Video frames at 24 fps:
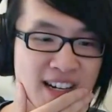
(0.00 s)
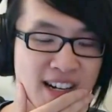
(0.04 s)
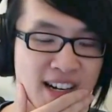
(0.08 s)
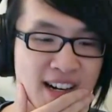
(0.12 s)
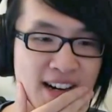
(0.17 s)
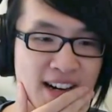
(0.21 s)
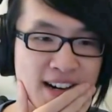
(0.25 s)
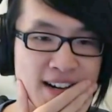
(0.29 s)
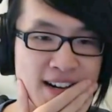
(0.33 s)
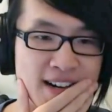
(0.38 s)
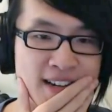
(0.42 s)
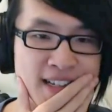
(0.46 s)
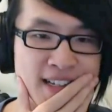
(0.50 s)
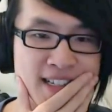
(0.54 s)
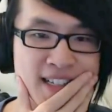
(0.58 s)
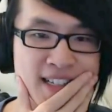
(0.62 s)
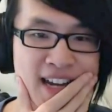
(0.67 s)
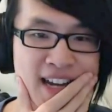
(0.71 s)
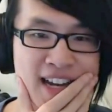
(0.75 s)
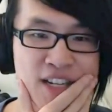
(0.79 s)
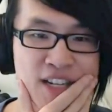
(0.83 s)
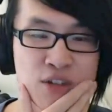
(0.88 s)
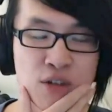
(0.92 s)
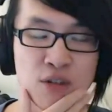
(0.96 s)
uh,
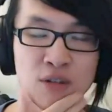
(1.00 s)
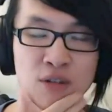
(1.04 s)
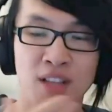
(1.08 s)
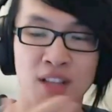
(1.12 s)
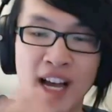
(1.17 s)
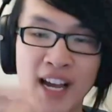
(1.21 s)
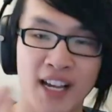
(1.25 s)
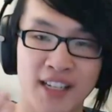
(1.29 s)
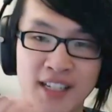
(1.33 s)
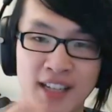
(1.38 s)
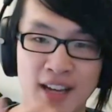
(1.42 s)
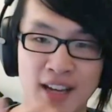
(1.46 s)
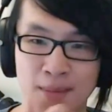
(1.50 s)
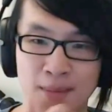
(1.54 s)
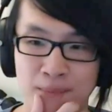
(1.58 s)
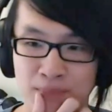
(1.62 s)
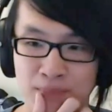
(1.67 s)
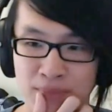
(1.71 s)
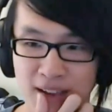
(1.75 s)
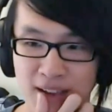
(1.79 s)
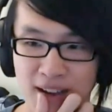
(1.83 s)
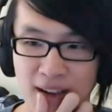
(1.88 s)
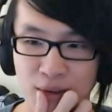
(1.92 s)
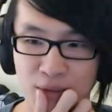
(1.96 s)
honestly. I do like
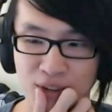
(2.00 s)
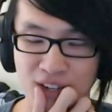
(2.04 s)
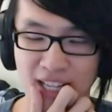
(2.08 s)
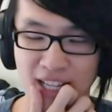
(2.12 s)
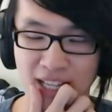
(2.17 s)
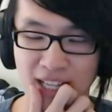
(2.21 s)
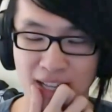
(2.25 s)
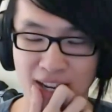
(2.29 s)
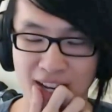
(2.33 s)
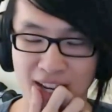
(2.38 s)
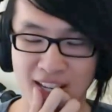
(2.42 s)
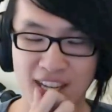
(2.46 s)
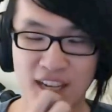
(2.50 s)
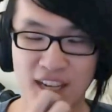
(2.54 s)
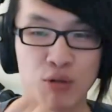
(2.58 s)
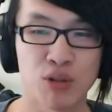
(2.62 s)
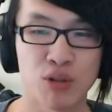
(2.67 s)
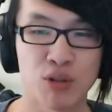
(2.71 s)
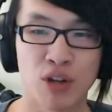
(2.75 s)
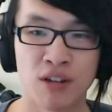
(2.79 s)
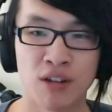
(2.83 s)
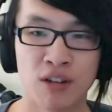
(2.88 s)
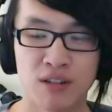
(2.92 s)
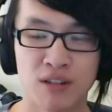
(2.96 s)
some. I really like
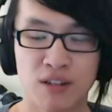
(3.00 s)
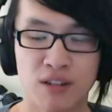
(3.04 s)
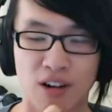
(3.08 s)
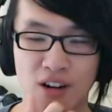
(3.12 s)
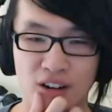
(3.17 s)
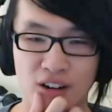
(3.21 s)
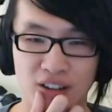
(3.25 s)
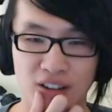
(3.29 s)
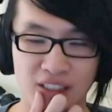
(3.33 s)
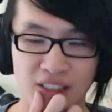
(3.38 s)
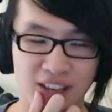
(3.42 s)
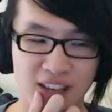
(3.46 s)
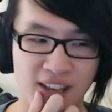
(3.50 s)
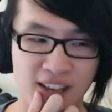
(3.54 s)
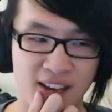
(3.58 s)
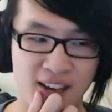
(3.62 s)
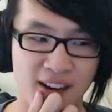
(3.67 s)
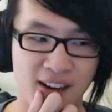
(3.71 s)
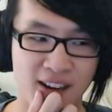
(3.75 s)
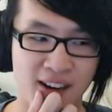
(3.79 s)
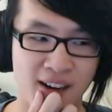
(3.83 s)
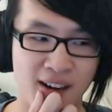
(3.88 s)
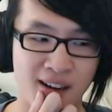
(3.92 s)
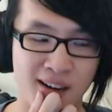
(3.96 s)
Killzone on the
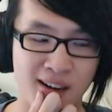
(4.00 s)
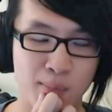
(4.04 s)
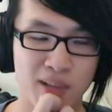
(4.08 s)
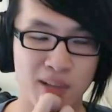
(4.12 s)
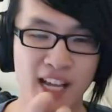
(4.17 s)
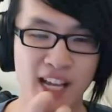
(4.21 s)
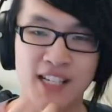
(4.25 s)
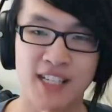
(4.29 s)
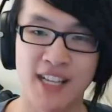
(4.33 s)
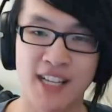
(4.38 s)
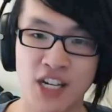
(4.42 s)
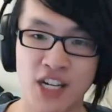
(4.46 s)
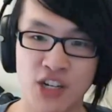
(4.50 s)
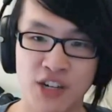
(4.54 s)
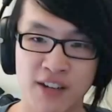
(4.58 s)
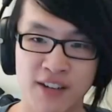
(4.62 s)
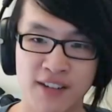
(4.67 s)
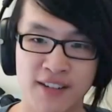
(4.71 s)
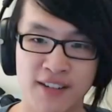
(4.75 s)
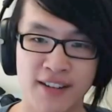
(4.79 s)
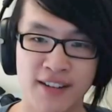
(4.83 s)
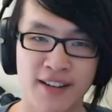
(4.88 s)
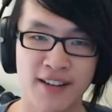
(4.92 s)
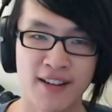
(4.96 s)
uh,
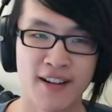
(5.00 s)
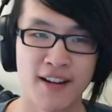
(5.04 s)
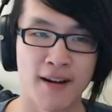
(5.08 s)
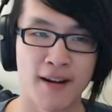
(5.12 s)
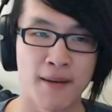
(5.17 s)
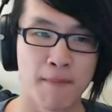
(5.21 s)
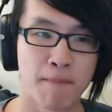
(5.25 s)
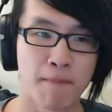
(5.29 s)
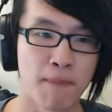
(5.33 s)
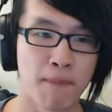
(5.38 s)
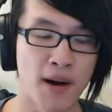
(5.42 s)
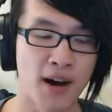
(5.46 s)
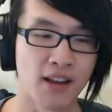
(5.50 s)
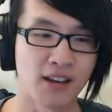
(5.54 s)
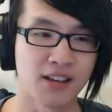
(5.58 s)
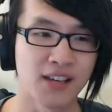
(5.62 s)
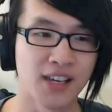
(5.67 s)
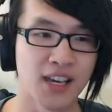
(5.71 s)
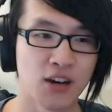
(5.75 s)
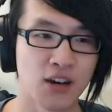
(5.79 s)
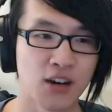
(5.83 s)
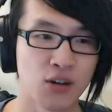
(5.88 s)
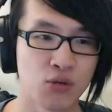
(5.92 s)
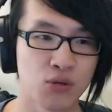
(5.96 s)
PlayStation, but
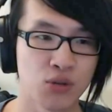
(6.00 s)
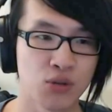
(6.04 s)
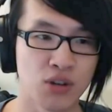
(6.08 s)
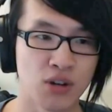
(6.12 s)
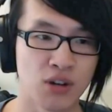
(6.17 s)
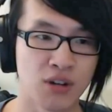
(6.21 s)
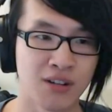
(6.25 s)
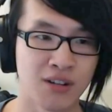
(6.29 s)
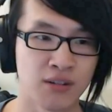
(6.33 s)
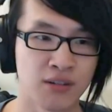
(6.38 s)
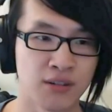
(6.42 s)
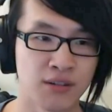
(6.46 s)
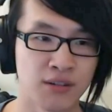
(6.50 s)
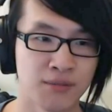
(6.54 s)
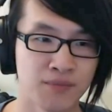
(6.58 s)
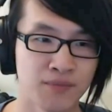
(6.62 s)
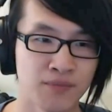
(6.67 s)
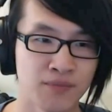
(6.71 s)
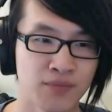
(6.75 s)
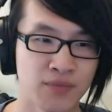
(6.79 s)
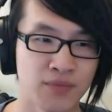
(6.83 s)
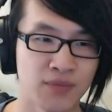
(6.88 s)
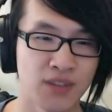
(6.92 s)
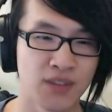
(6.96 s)
Killzone
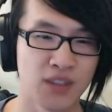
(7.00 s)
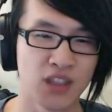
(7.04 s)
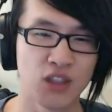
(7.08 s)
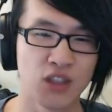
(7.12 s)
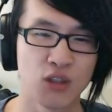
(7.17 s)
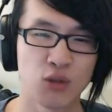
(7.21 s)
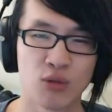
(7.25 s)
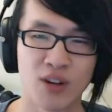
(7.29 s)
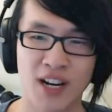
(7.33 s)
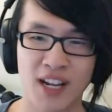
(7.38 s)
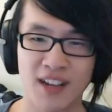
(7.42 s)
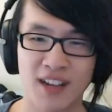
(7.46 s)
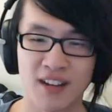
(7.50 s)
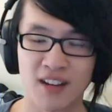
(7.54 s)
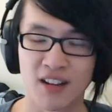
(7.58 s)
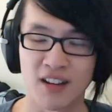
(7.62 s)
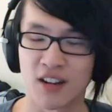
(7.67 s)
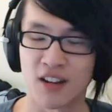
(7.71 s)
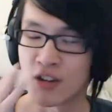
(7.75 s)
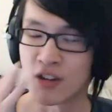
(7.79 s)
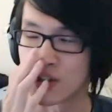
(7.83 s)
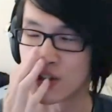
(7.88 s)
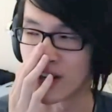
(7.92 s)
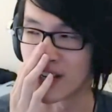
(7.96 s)
three,
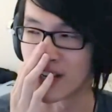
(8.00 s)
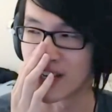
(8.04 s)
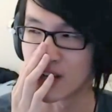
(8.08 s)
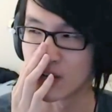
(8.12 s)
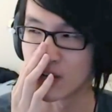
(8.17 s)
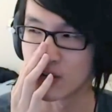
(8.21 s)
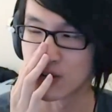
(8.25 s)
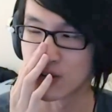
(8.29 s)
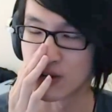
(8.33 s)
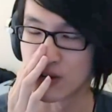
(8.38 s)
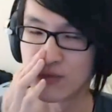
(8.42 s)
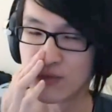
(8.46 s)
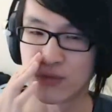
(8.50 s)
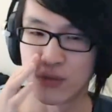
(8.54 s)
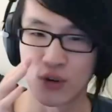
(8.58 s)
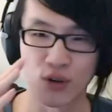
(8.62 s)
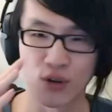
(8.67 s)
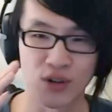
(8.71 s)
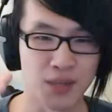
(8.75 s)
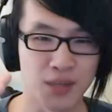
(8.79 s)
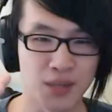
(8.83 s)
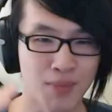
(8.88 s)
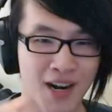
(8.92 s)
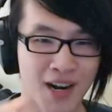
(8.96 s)
oh no, sorry, Killzone
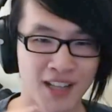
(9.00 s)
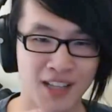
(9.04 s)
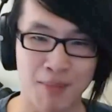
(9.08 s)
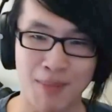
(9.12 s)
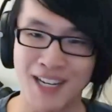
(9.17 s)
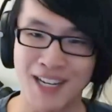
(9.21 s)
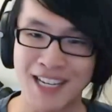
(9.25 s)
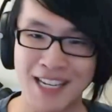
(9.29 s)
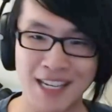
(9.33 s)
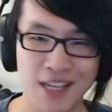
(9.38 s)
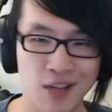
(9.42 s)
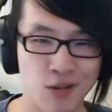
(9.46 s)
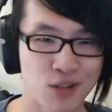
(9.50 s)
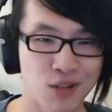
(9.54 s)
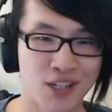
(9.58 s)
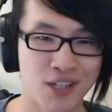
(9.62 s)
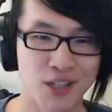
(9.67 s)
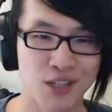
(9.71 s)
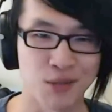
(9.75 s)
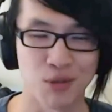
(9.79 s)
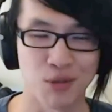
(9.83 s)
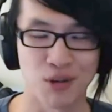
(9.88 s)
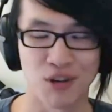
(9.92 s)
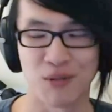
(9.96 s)
four has apparently been a huge
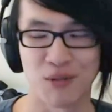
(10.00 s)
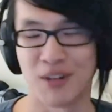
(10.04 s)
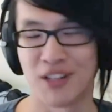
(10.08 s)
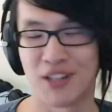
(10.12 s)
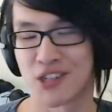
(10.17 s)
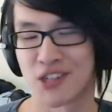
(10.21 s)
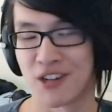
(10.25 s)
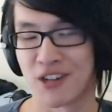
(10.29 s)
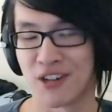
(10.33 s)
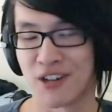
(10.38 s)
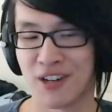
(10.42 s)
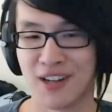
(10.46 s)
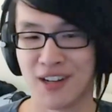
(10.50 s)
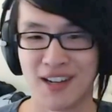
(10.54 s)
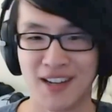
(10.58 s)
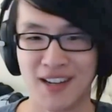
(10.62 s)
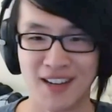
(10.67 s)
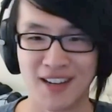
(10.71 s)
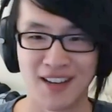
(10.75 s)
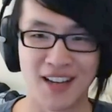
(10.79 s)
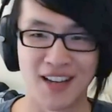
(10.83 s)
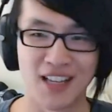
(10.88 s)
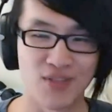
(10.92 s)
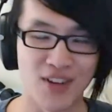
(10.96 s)
disappointment, so
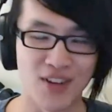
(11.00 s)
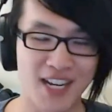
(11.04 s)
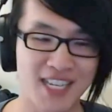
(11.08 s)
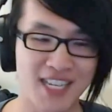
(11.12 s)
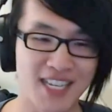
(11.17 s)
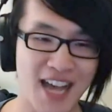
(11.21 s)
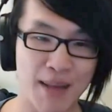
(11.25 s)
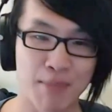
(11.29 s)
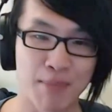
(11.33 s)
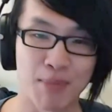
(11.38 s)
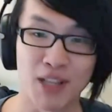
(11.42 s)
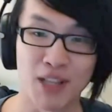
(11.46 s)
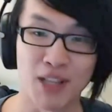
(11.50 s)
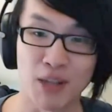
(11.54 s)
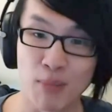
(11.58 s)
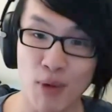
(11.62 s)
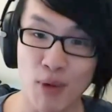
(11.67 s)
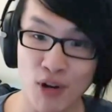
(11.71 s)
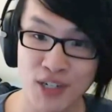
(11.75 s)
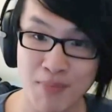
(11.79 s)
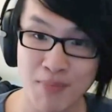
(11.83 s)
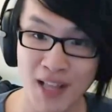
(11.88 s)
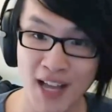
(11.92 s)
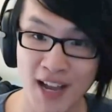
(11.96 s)
it's very sad. But the
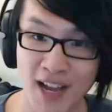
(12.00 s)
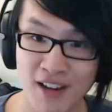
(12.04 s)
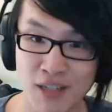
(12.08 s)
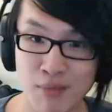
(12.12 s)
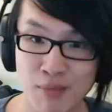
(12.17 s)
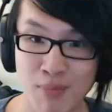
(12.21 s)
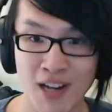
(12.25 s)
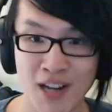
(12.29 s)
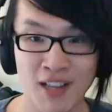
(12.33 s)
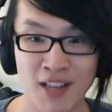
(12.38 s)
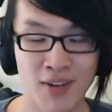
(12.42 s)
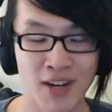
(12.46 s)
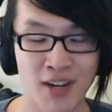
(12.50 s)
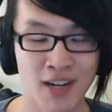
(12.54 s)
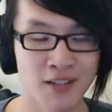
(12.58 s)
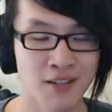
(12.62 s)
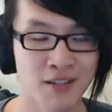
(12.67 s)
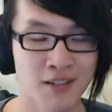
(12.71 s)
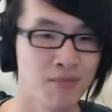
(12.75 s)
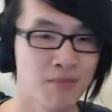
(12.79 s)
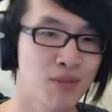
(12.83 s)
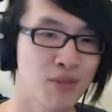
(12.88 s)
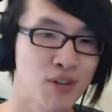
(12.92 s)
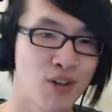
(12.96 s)
multiplayer is apparently very
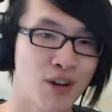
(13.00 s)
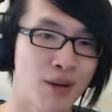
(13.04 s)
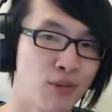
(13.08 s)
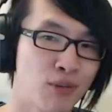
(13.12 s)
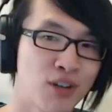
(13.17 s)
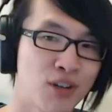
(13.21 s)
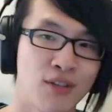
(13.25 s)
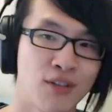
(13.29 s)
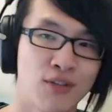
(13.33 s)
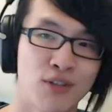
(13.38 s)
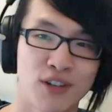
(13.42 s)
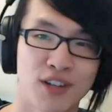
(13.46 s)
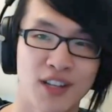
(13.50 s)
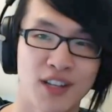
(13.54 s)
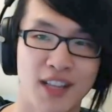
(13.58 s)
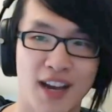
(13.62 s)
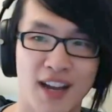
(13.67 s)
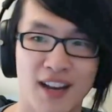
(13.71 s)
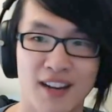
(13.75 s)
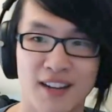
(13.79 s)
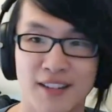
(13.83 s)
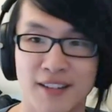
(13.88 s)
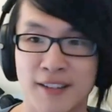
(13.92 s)
good, so I'm looking forward to that.